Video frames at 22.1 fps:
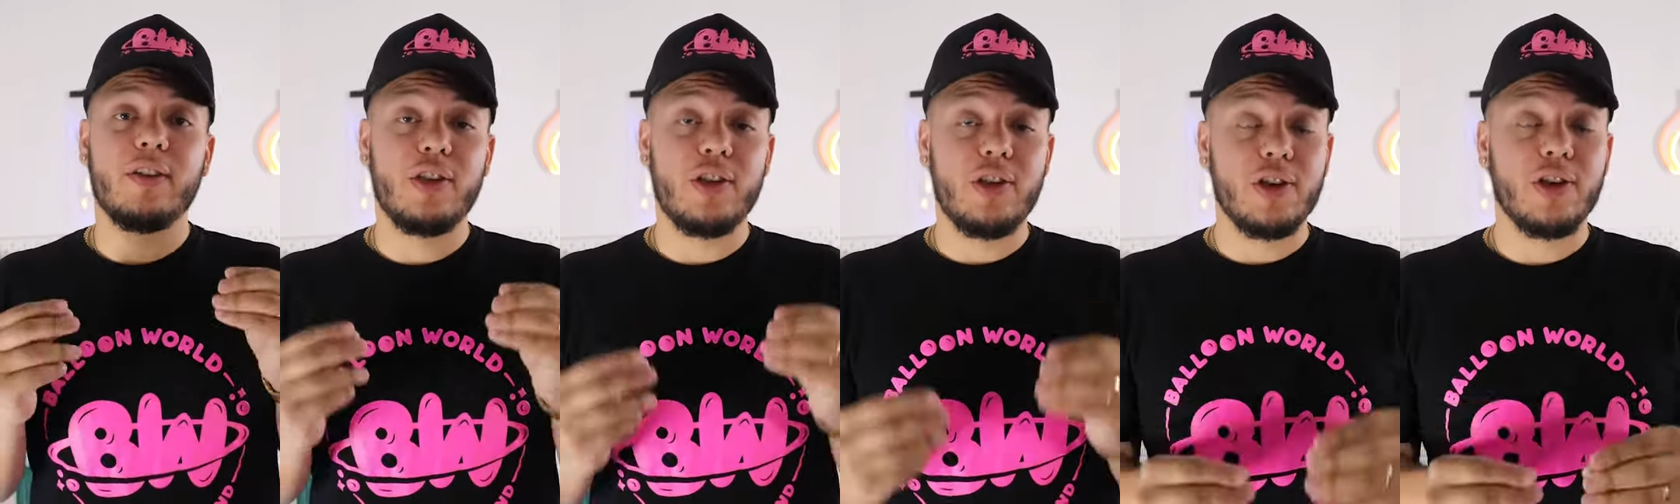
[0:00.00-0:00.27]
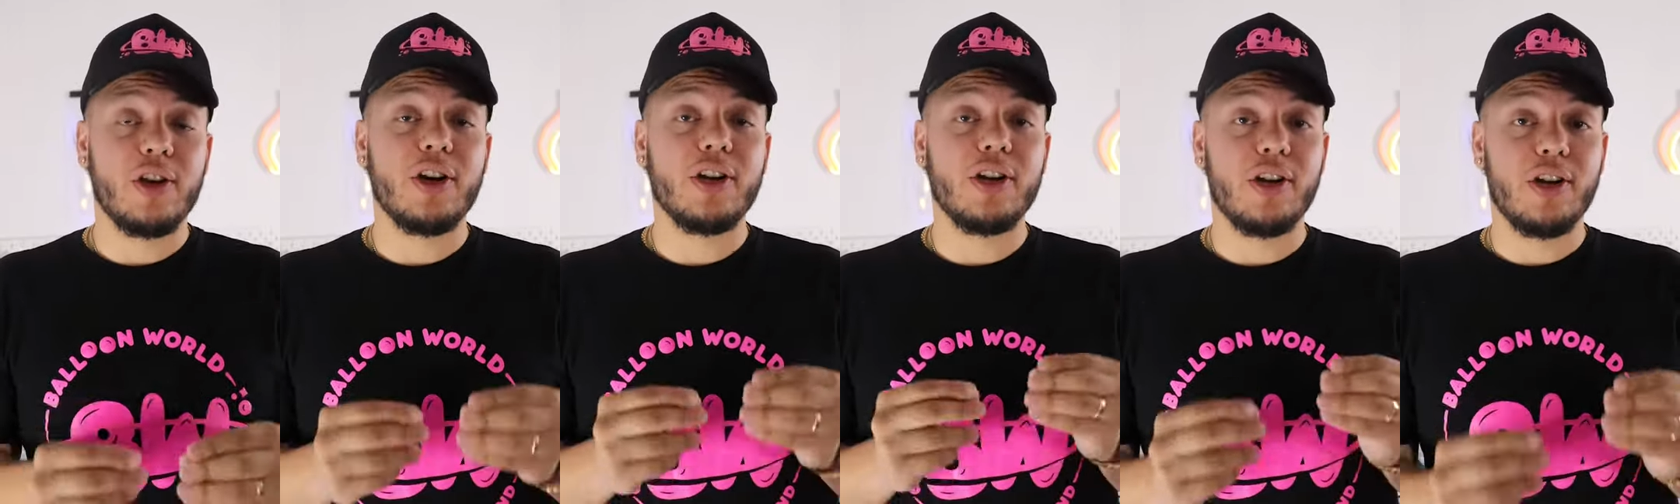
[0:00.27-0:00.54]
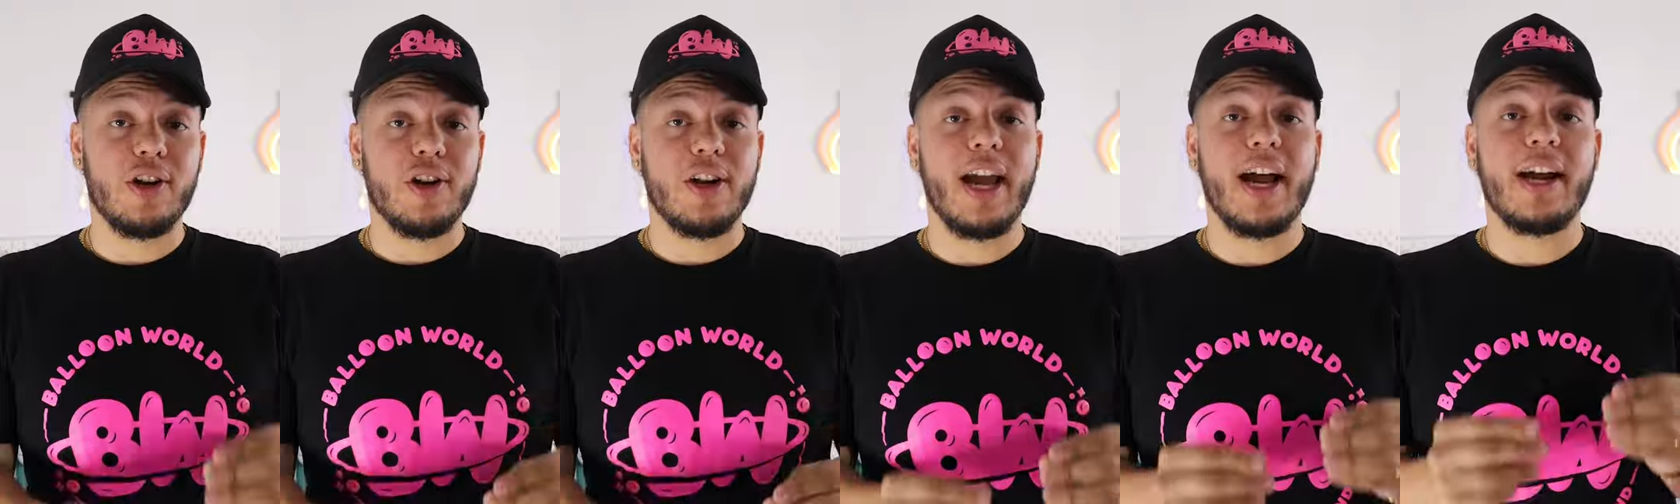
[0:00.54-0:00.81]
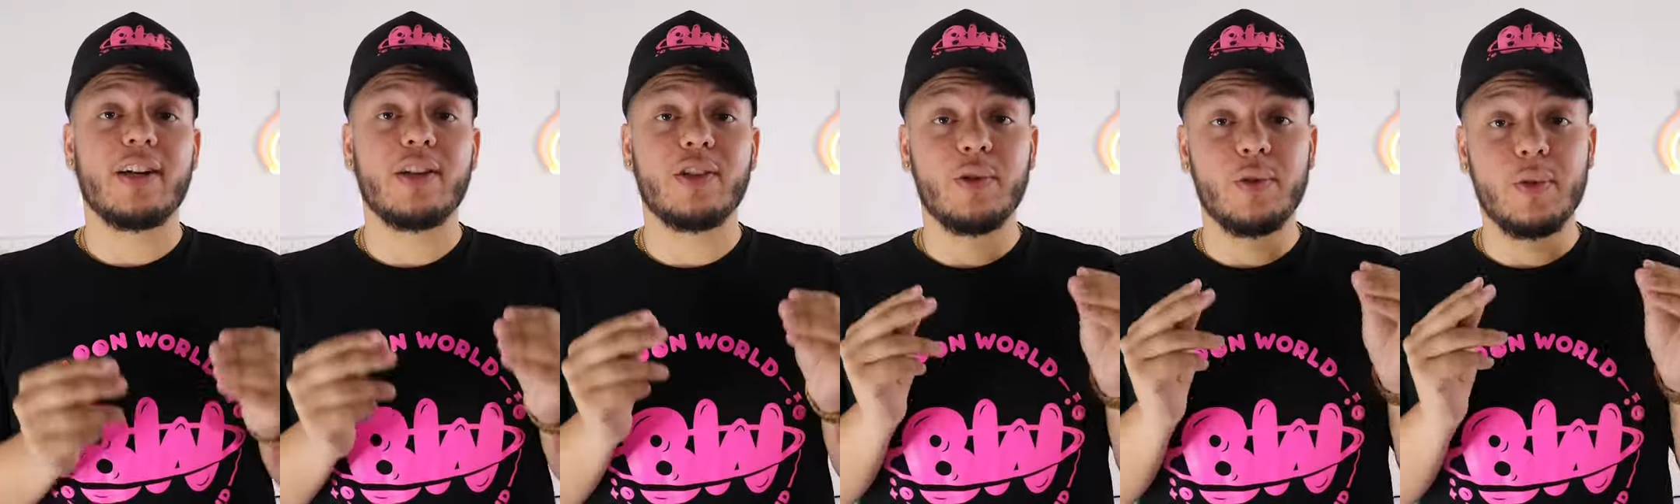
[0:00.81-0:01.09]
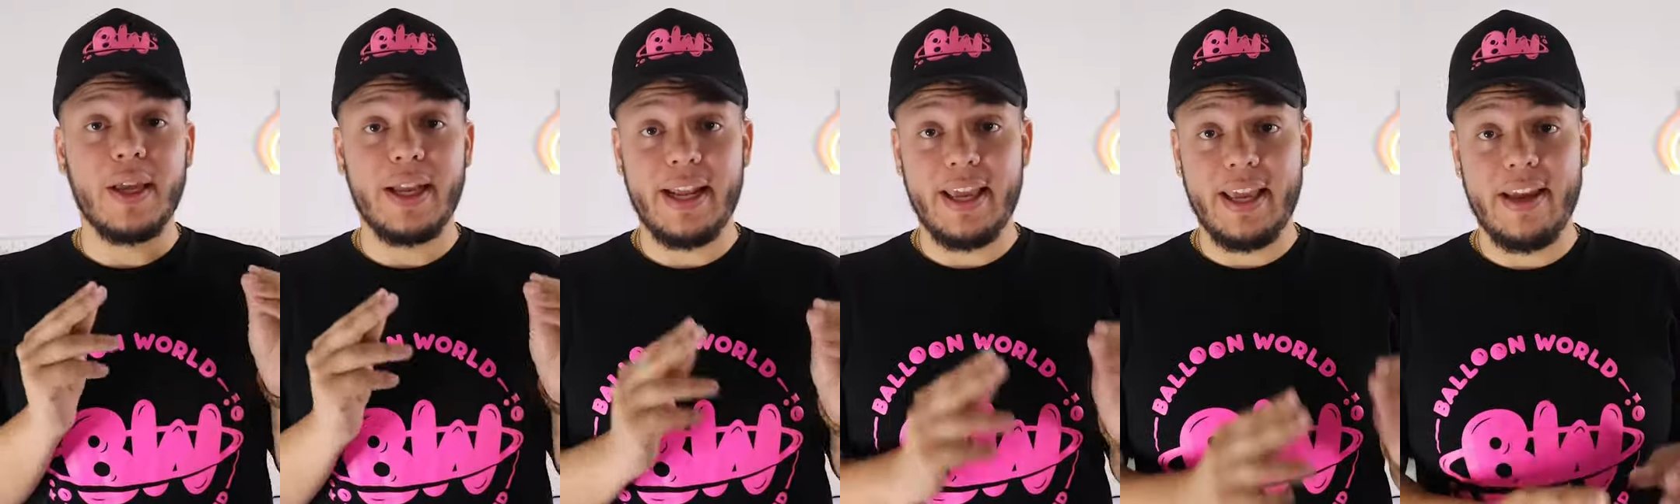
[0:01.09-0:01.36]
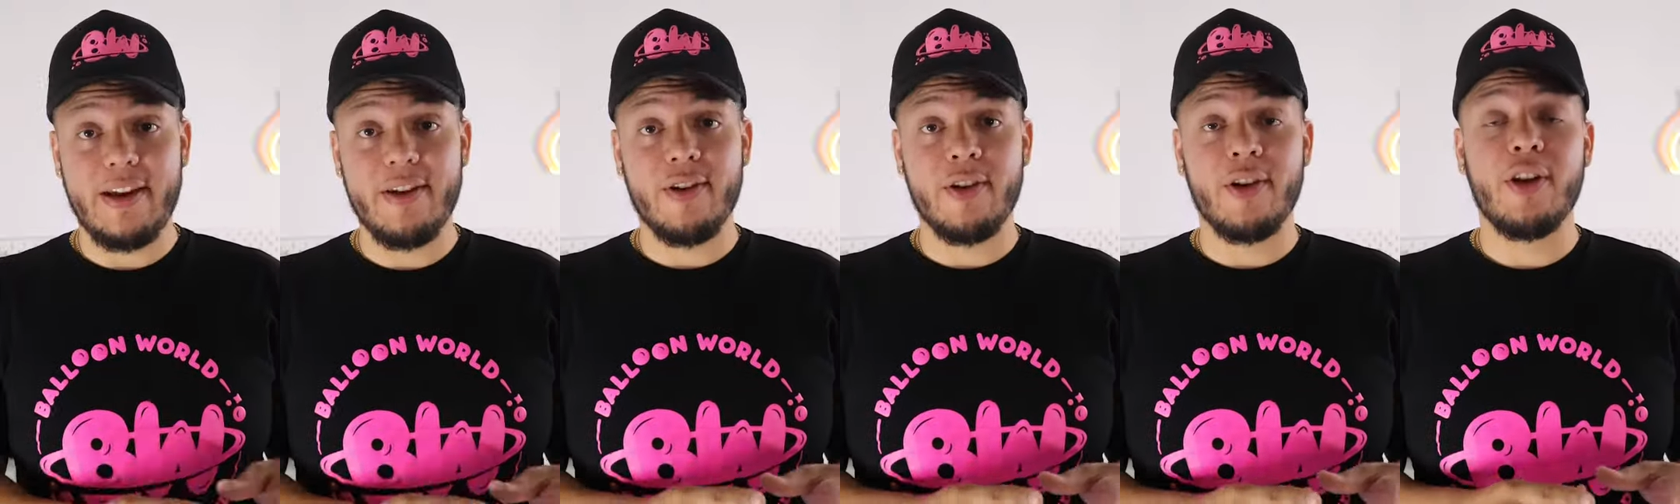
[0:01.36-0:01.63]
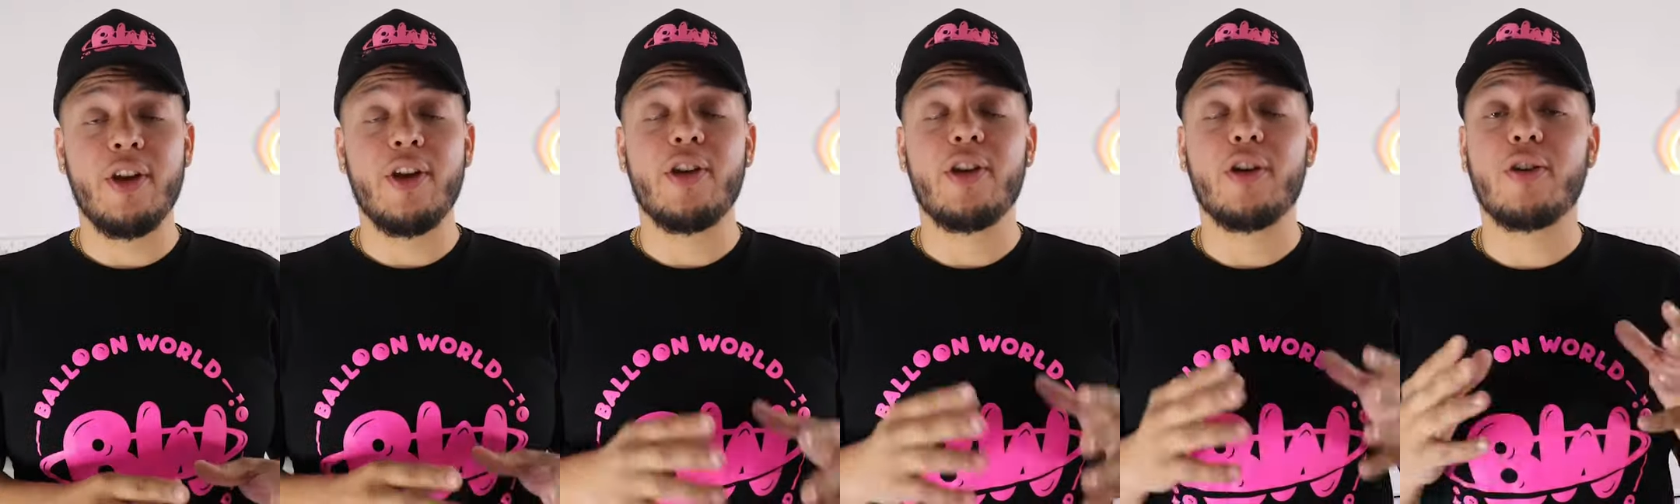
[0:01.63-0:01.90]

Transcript: you're gonna learn how to do that here.